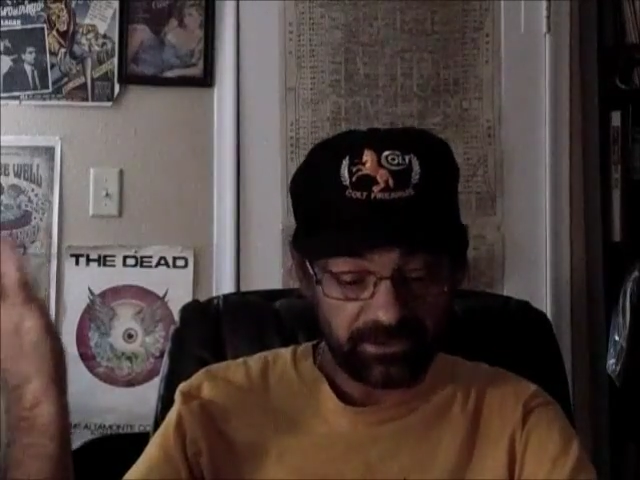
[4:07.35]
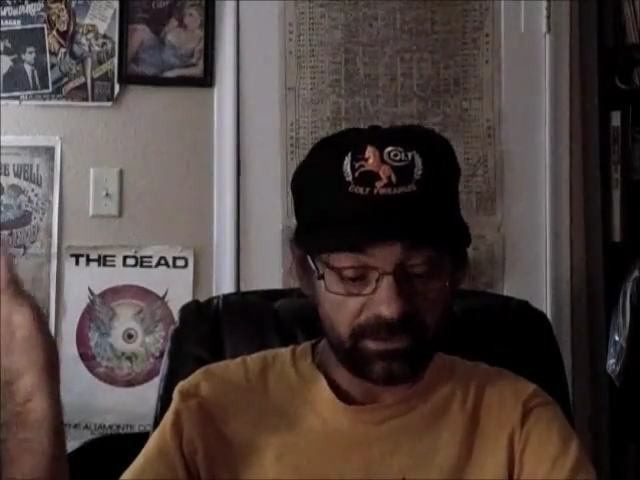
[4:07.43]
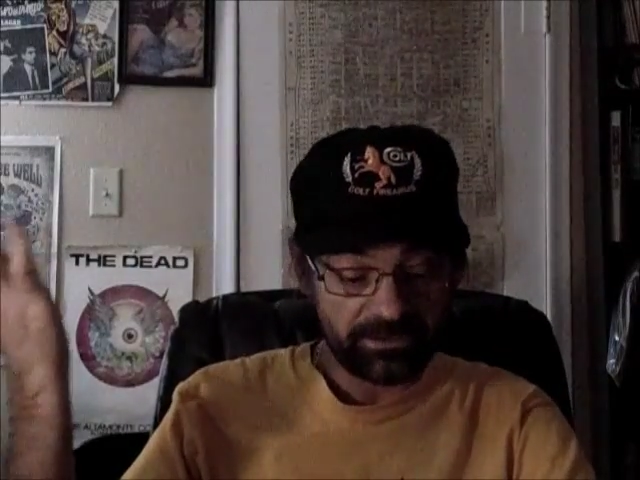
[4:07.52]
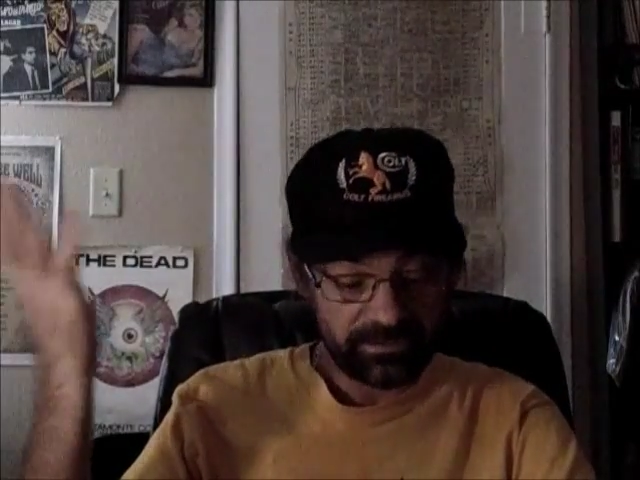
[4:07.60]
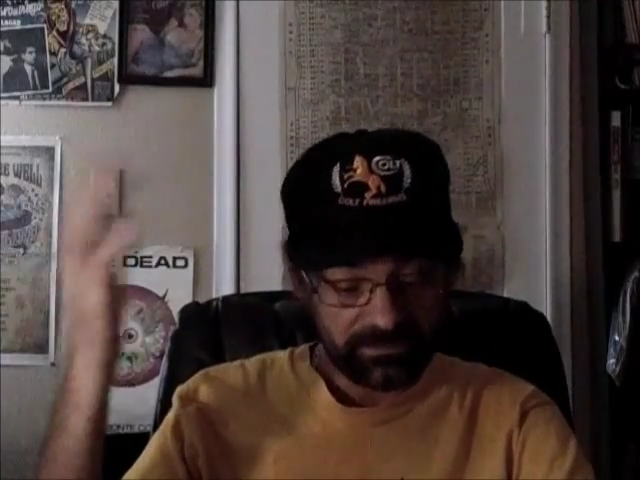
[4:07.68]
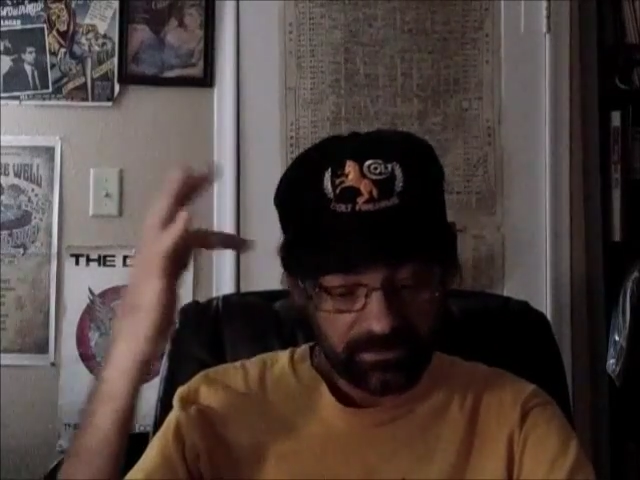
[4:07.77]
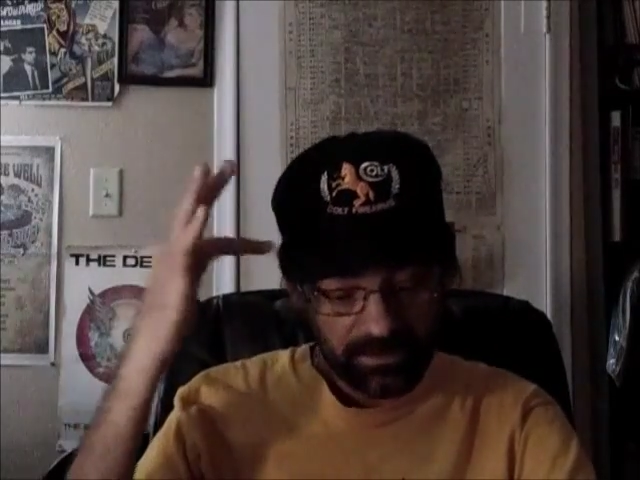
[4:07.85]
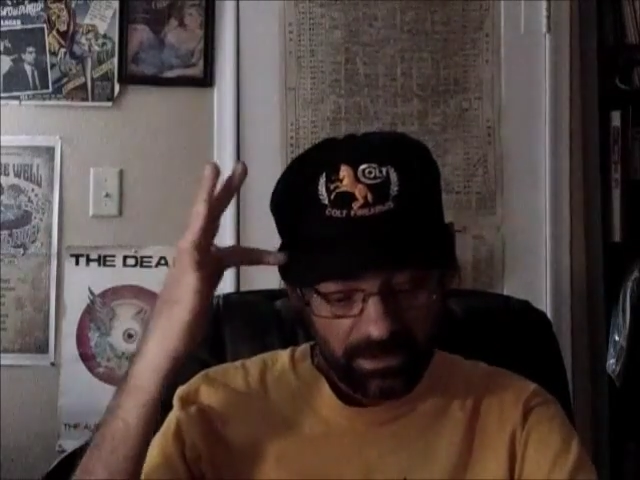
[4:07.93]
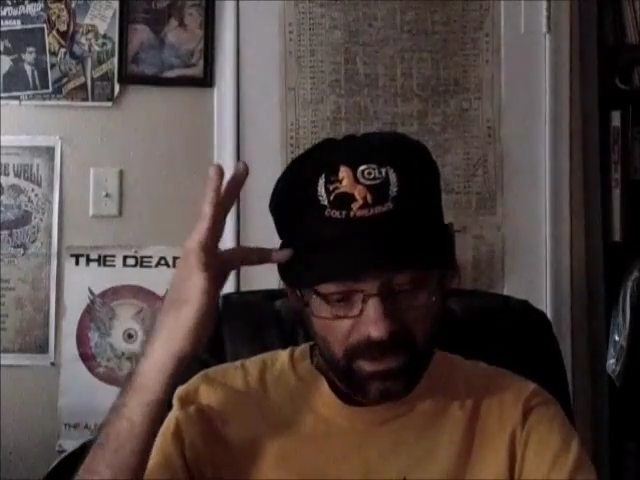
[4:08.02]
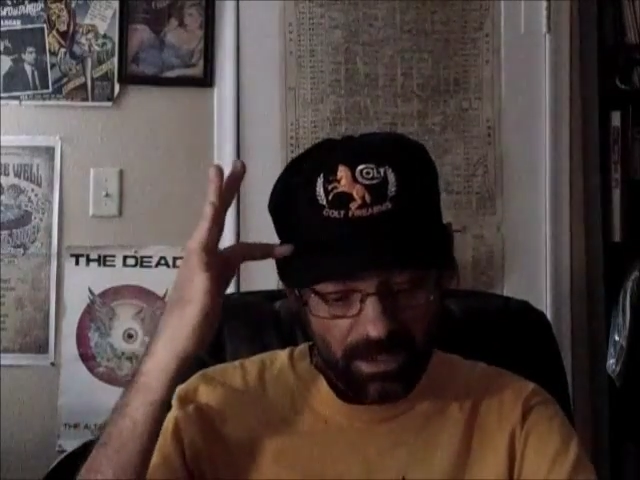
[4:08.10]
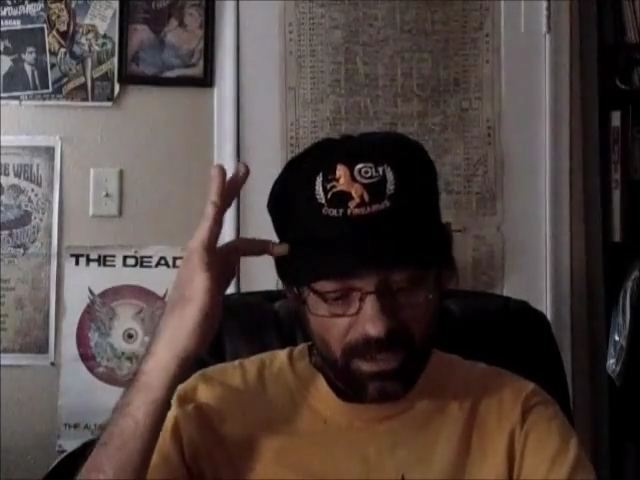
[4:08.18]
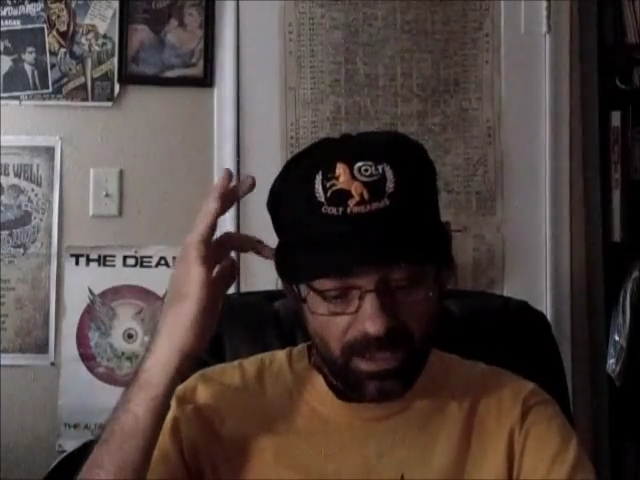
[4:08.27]
years?
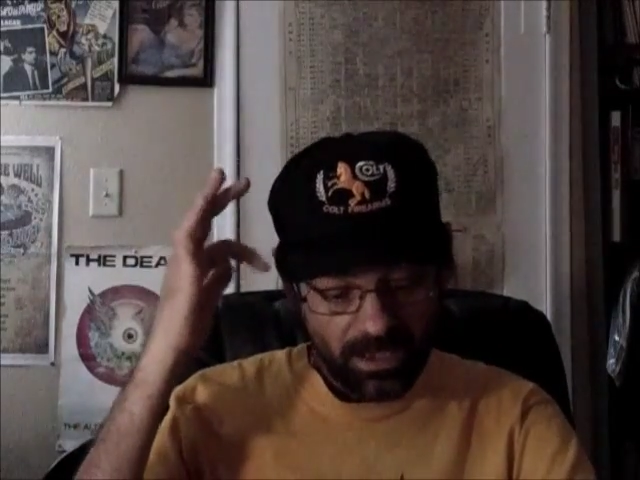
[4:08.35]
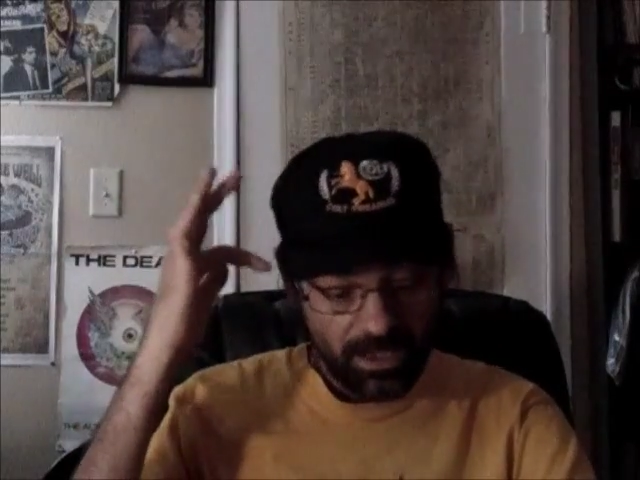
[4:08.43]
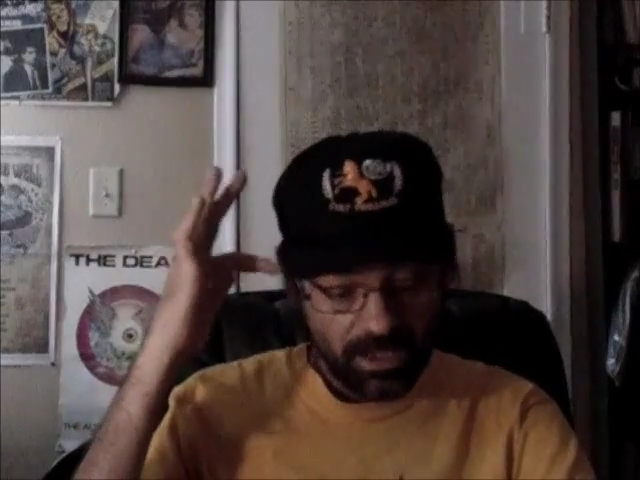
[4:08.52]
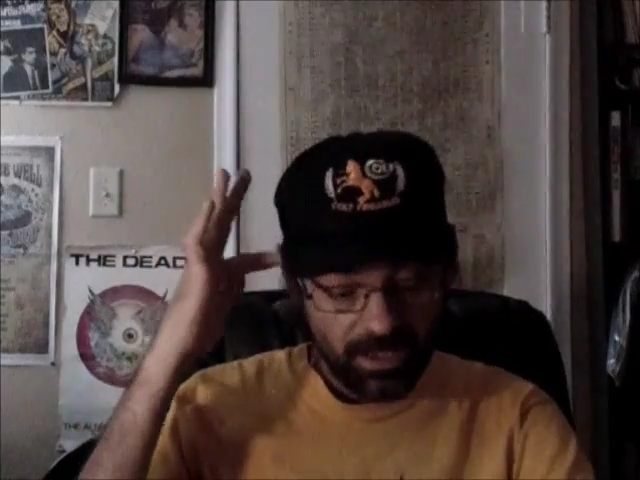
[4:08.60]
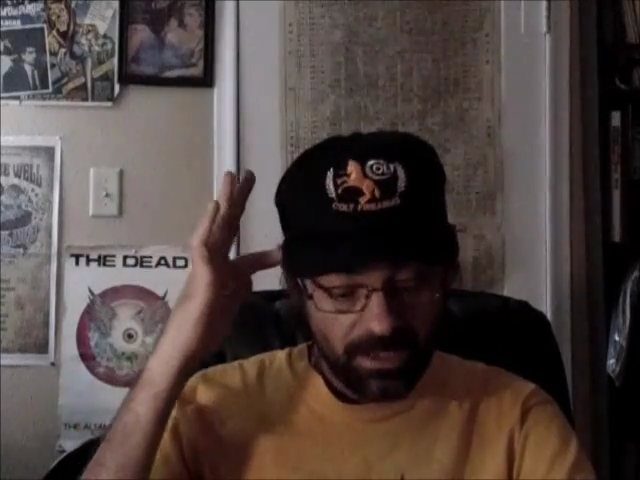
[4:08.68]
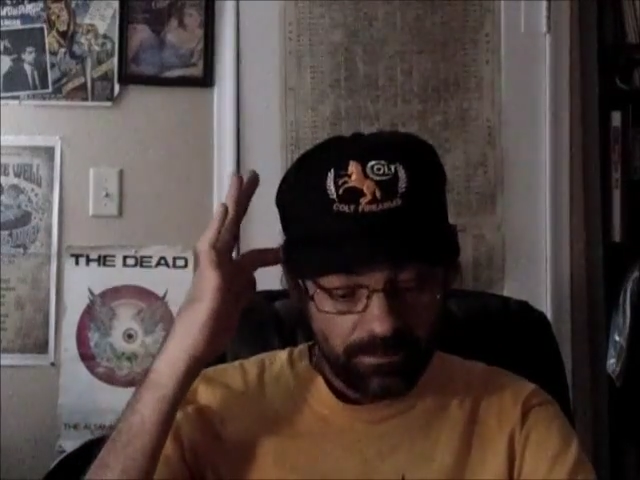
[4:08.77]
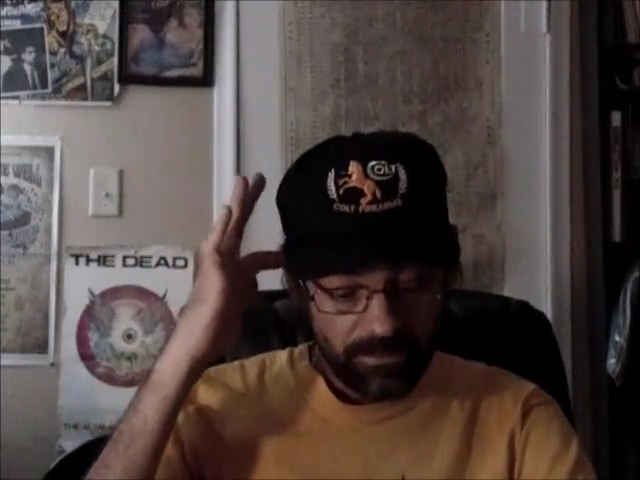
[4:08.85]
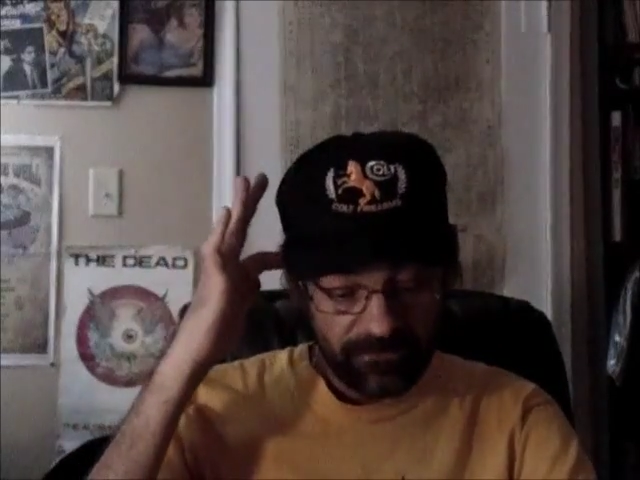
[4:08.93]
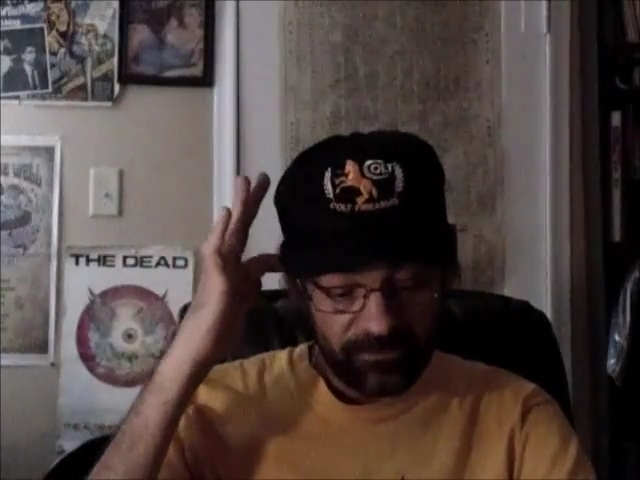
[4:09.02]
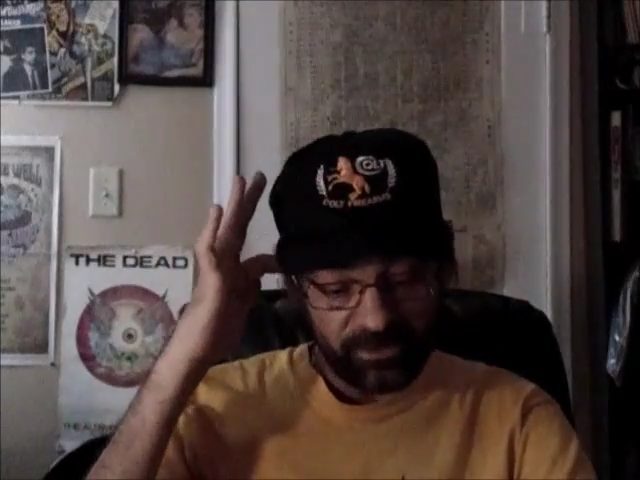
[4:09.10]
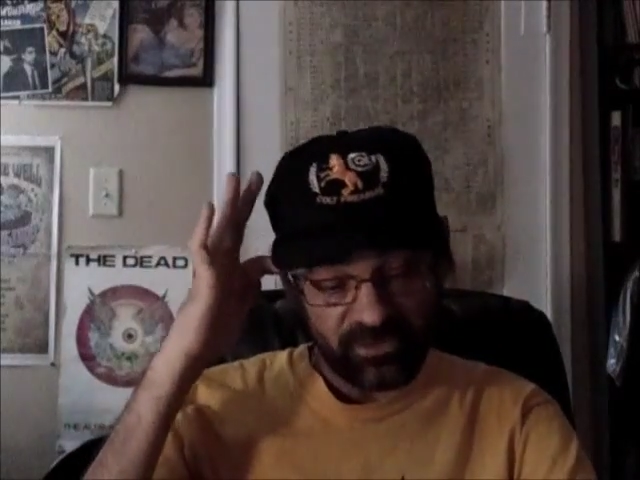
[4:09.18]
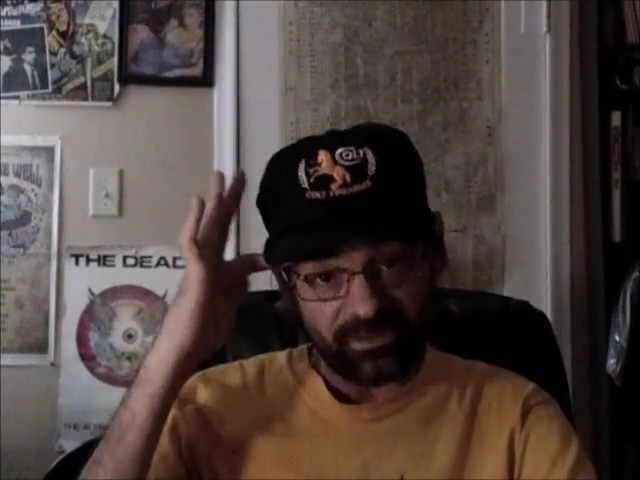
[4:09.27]

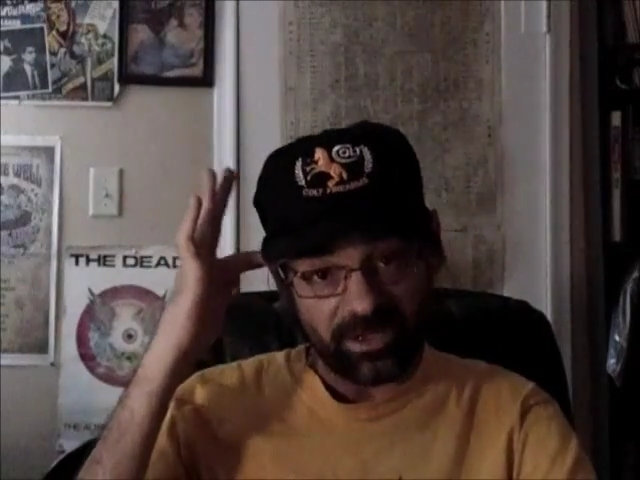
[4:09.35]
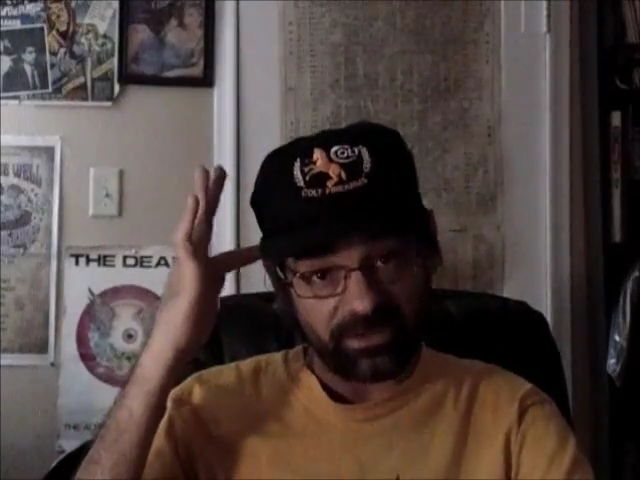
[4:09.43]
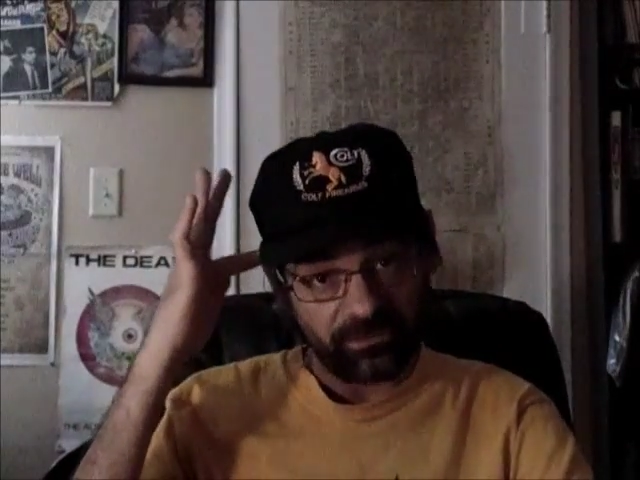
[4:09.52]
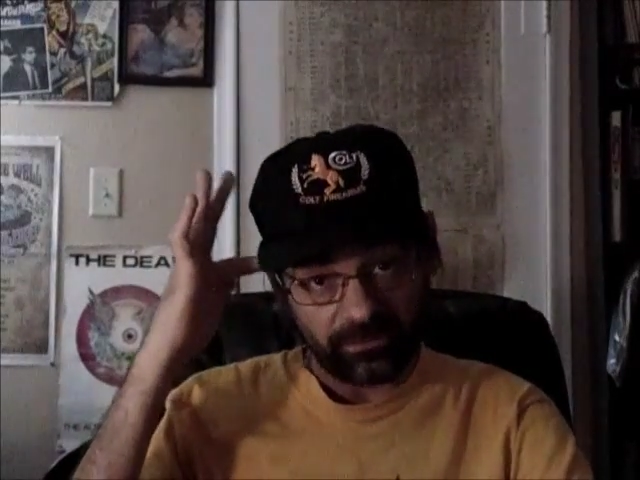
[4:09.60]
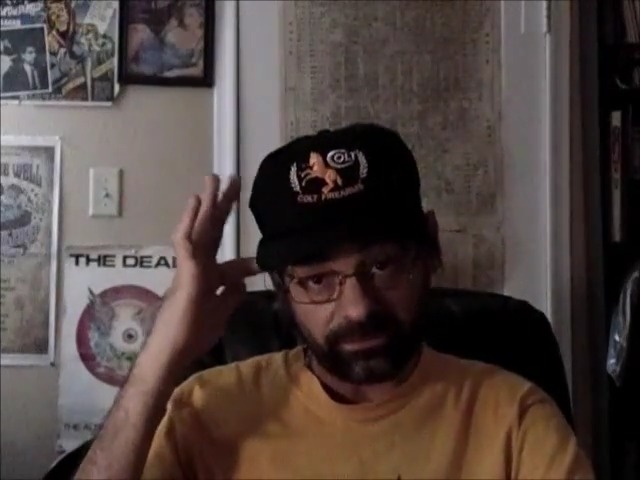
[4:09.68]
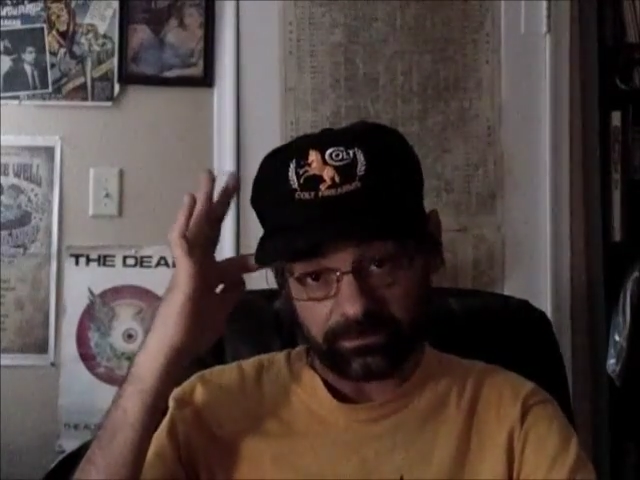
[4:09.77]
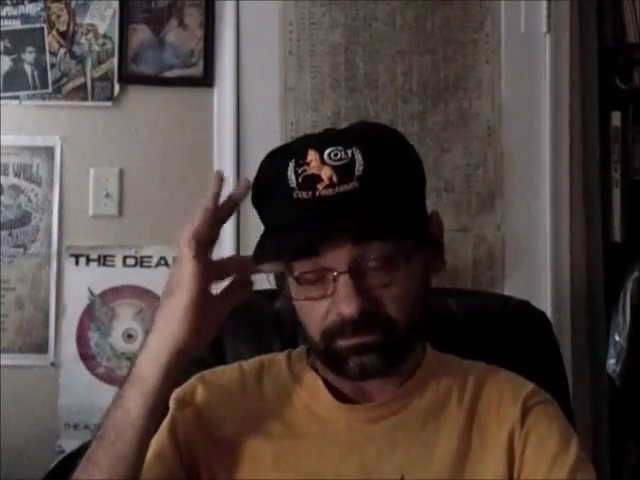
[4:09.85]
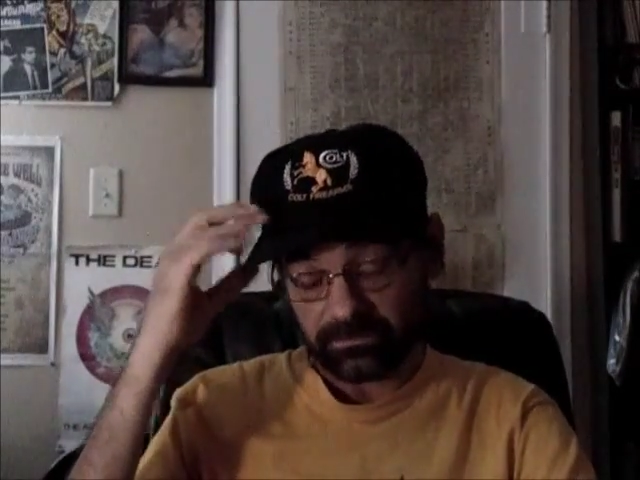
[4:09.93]
If you're a drug user,